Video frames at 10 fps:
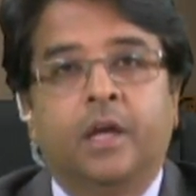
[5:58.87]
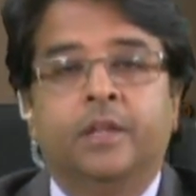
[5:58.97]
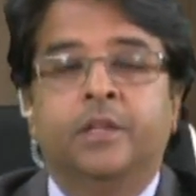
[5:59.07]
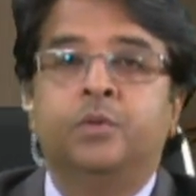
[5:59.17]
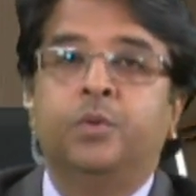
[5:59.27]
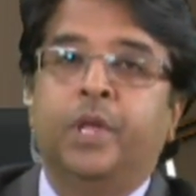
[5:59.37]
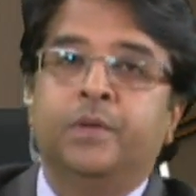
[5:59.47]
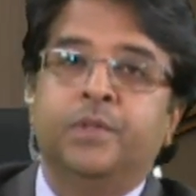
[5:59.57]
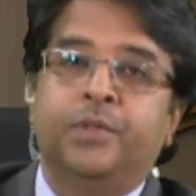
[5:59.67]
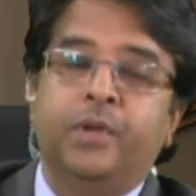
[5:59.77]
the
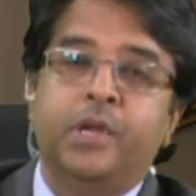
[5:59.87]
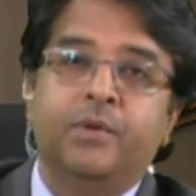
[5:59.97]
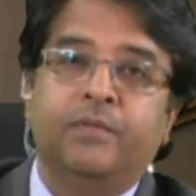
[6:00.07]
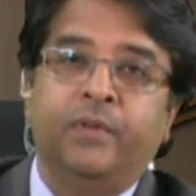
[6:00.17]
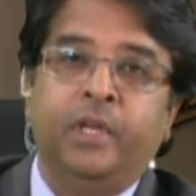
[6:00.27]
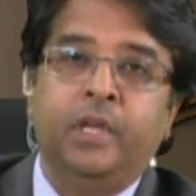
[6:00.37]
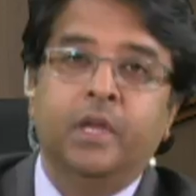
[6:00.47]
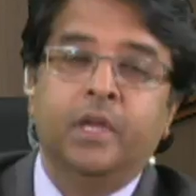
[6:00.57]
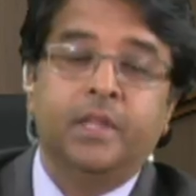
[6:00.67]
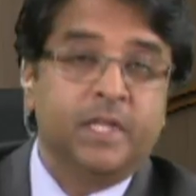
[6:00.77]
2,300 fee
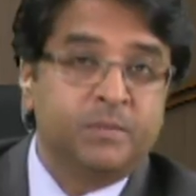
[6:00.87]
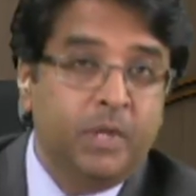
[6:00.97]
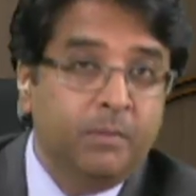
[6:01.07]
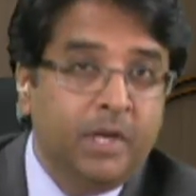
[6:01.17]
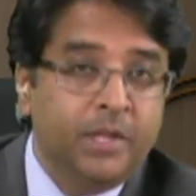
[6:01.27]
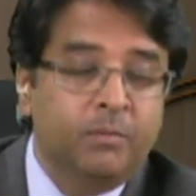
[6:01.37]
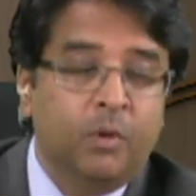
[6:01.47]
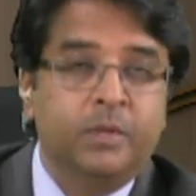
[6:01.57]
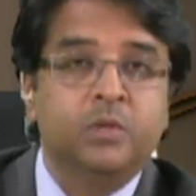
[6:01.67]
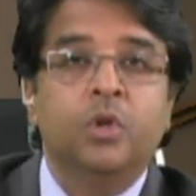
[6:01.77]
that's payable at the
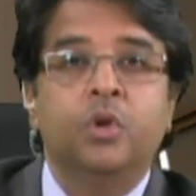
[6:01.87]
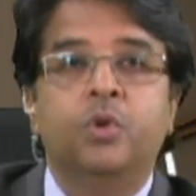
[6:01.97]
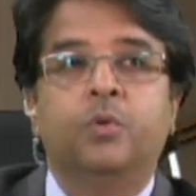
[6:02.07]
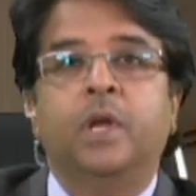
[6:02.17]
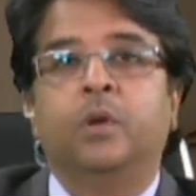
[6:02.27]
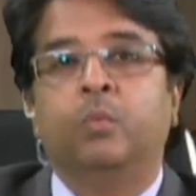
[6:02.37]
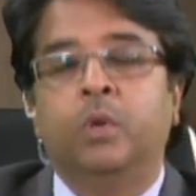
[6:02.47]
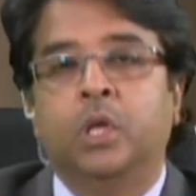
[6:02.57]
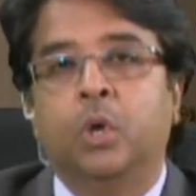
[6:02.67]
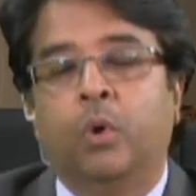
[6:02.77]
moment no doubt will
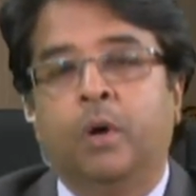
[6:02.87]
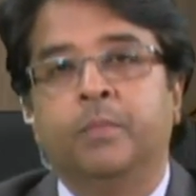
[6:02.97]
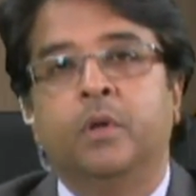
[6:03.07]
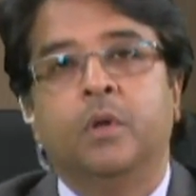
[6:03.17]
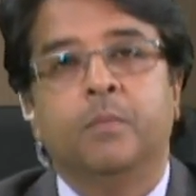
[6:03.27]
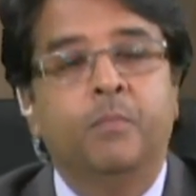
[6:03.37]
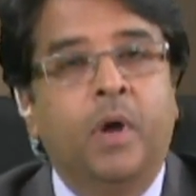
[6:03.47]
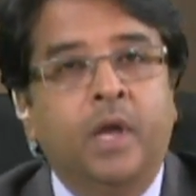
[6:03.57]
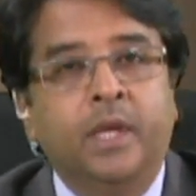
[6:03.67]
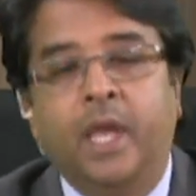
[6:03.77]
go up
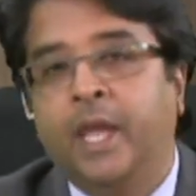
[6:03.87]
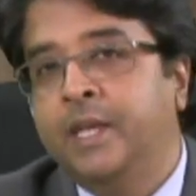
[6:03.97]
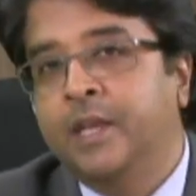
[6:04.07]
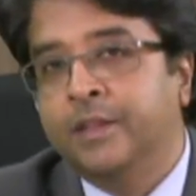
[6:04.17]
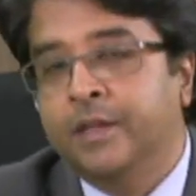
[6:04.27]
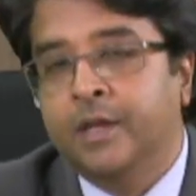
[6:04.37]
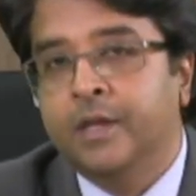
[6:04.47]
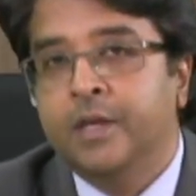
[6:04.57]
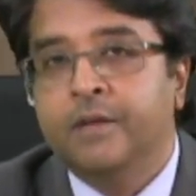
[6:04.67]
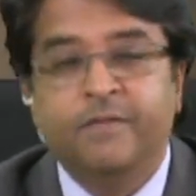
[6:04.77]
by another
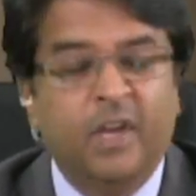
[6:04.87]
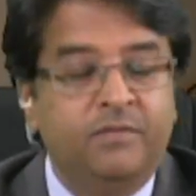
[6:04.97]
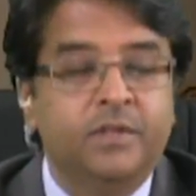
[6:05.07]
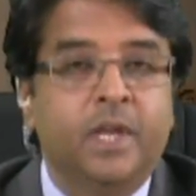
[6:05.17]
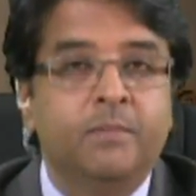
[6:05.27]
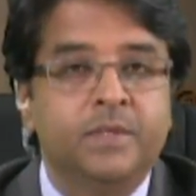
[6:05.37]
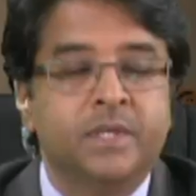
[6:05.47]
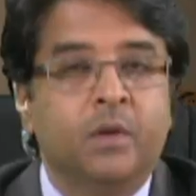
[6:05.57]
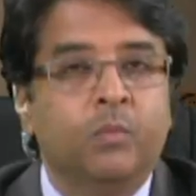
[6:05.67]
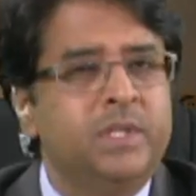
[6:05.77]
5 to 10%,
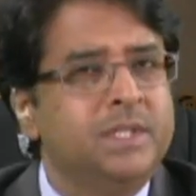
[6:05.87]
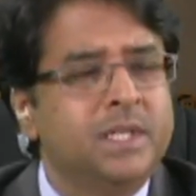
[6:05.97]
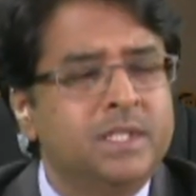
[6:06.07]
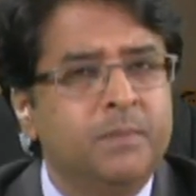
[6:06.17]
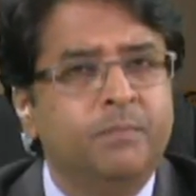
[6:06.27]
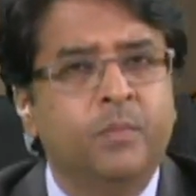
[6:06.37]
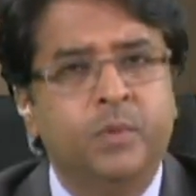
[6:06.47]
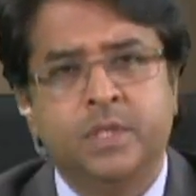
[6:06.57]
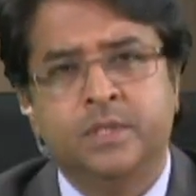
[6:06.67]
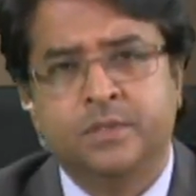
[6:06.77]
which
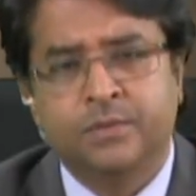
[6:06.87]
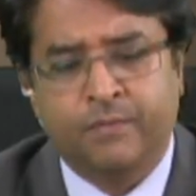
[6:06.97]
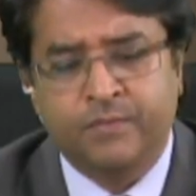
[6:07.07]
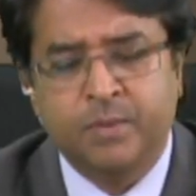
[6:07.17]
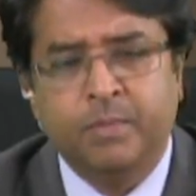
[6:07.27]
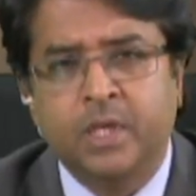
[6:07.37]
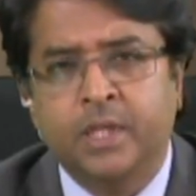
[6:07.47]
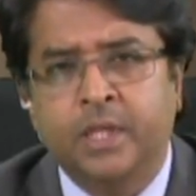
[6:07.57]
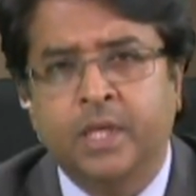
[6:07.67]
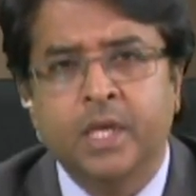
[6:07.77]
is sort of typically
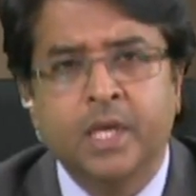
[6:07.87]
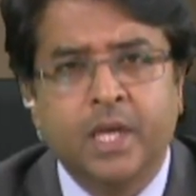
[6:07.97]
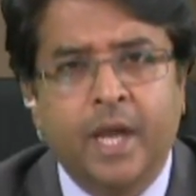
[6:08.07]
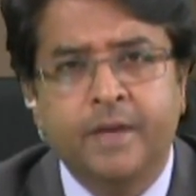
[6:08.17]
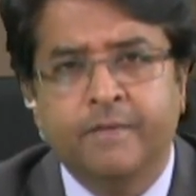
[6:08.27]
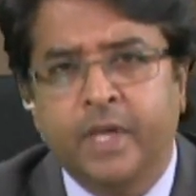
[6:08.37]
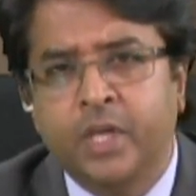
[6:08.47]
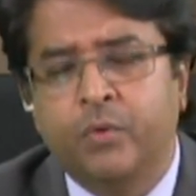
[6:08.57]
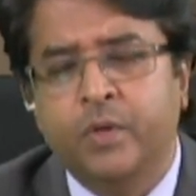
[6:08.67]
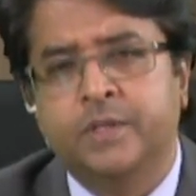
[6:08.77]
the kind of
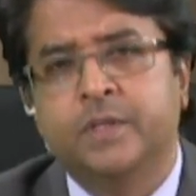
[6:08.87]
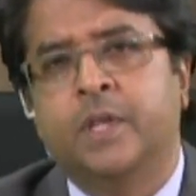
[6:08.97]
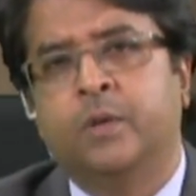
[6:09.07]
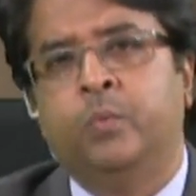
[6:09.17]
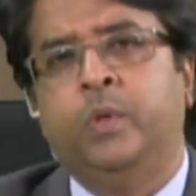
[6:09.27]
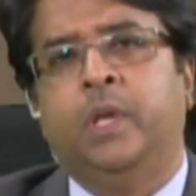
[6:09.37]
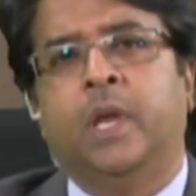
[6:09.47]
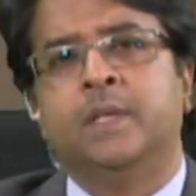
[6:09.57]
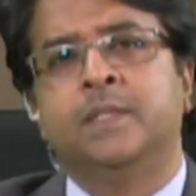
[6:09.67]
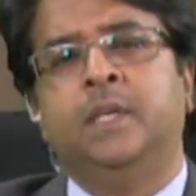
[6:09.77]
increases that we
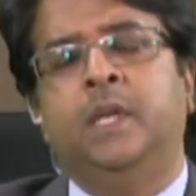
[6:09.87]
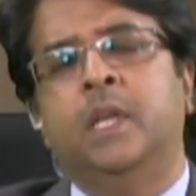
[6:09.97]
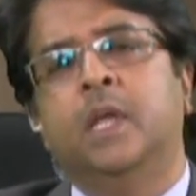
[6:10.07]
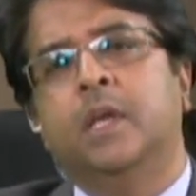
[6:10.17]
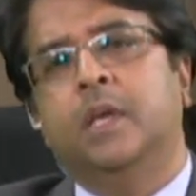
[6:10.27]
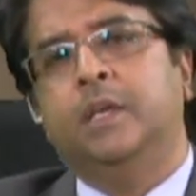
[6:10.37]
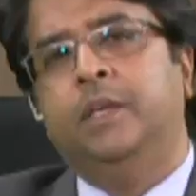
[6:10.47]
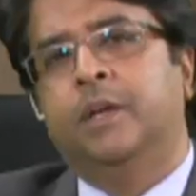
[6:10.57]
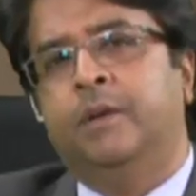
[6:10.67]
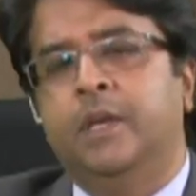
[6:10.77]
are seeing
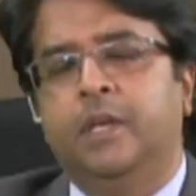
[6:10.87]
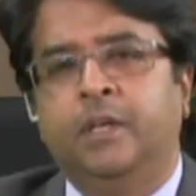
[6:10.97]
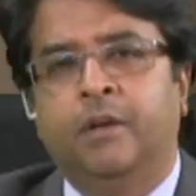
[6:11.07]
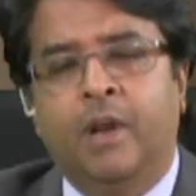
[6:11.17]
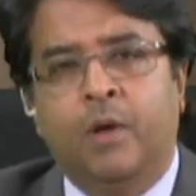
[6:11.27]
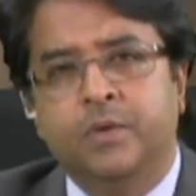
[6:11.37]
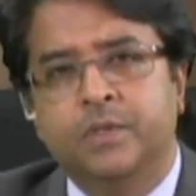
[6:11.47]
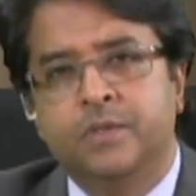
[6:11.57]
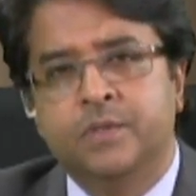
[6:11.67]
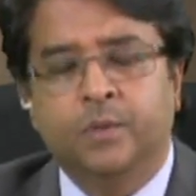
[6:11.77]
year in, year out.
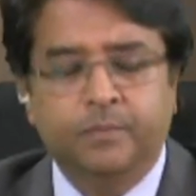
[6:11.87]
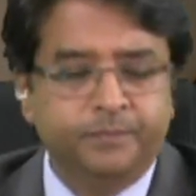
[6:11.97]
So